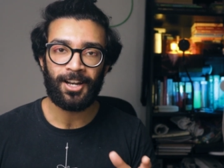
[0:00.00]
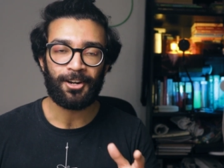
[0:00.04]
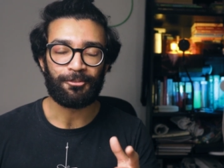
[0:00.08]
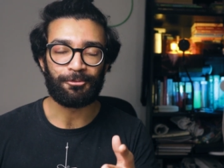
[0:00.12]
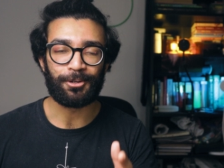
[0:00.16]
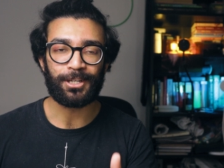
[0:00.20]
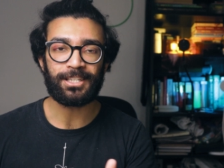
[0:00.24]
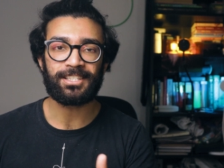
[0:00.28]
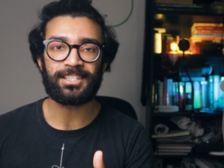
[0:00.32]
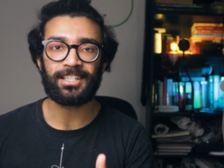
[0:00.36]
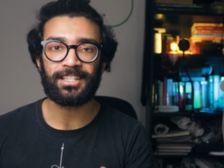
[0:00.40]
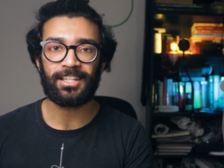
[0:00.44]

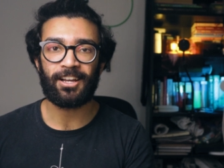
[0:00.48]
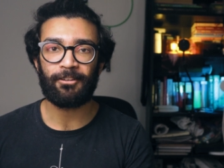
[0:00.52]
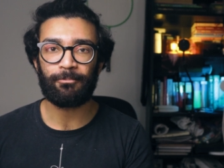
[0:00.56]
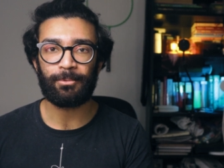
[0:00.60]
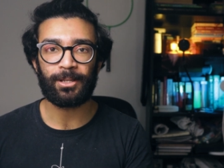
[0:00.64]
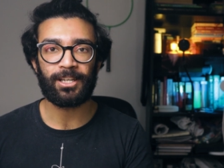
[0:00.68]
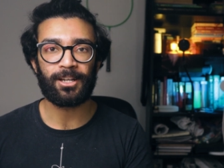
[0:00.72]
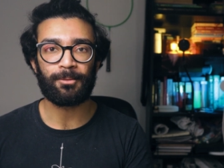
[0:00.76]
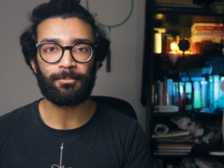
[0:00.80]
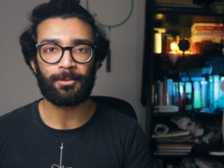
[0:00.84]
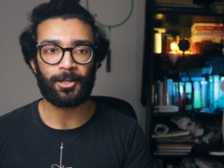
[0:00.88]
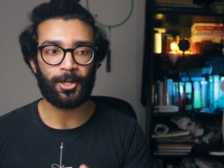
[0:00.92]
Recently, I've
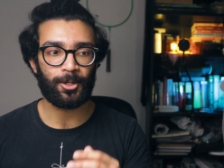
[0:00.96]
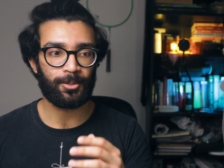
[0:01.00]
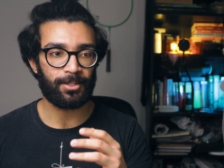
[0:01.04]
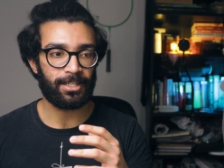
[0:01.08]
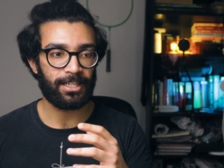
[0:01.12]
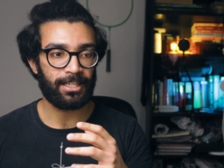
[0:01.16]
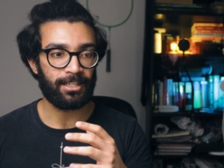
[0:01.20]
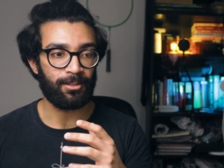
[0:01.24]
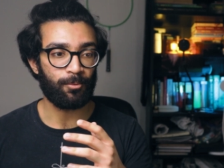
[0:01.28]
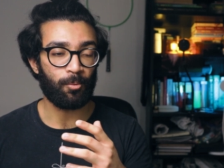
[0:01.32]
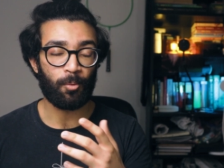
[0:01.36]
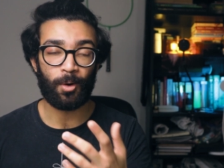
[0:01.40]
been
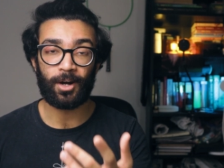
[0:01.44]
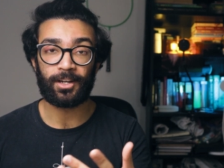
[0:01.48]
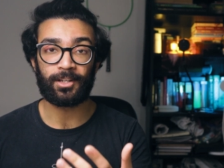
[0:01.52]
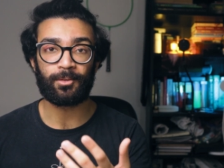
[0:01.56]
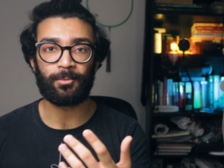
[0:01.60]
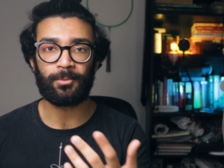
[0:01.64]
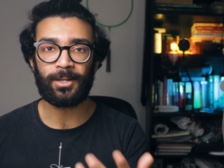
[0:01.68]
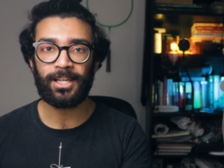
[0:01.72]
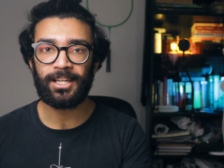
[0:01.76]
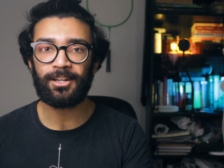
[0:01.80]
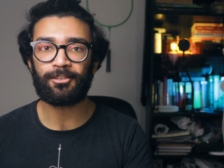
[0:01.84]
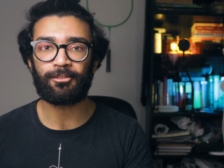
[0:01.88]
uploading one
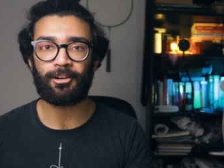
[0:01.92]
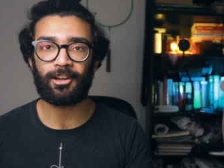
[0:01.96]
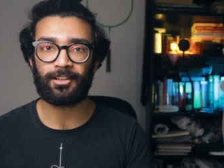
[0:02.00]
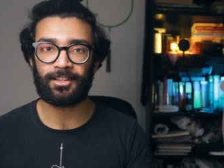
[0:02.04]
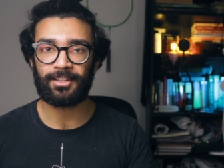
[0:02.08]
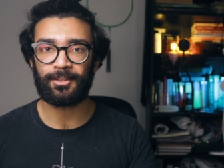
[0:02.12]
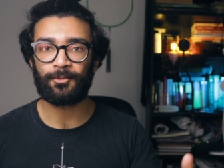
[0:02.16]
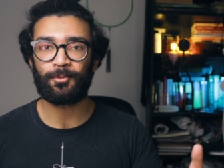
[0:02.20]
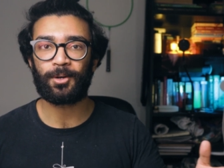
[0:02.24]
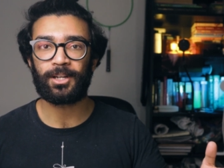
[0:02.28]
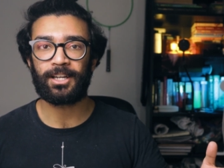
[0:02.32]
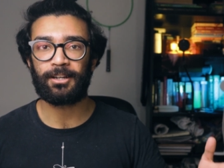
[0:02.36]
a week
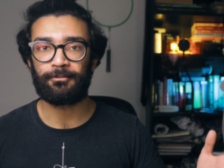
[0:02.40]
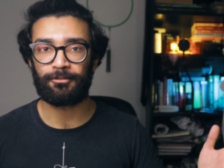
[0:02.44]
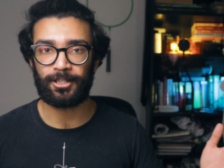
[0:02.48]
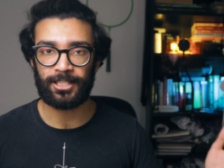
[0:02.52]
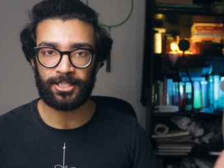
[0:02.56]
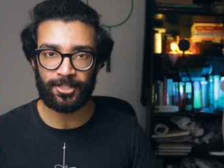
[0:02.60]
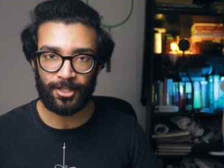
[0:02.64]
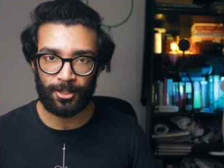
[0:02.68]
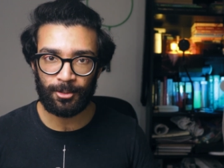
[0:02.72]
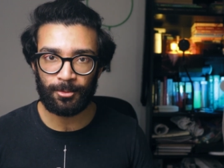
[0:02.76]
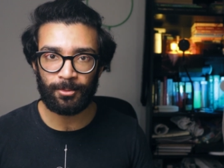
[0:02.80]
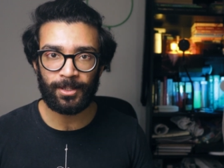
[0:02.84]
rather than one every
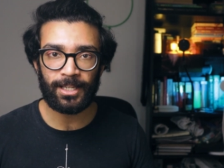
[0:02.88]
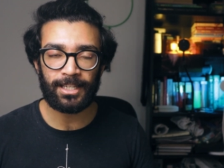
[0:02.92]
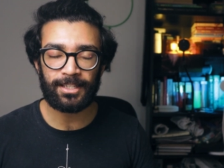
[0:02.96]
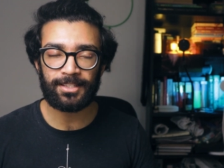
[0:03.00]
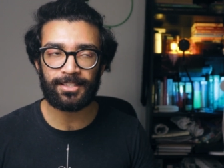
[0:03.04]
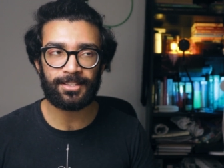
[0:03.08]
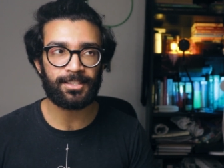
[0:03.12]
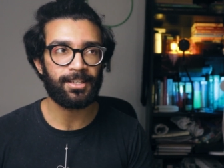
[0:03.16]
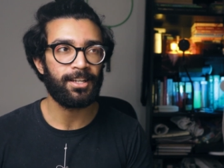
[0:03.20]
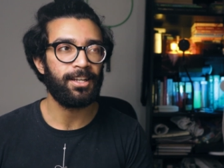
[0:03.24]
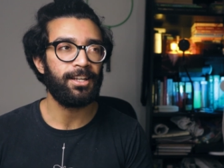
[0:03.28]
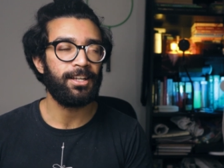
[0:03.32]
two
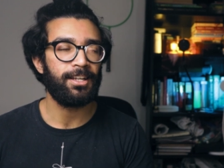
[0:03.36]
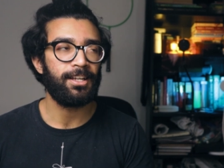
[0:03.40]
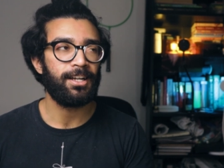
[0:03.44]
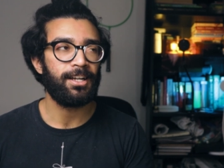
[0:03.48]
weeks.